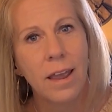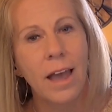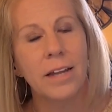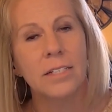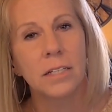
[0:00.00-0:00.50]

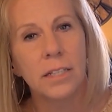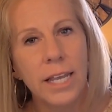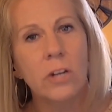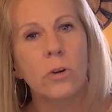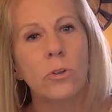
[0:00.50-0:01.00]
And as a
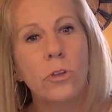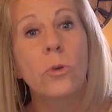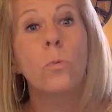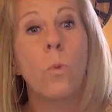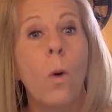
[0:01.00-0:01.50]
leader,
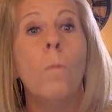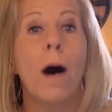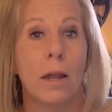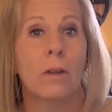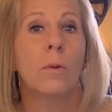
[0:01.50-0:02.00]
you role
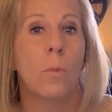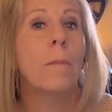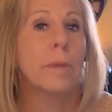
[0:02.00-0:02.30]
model what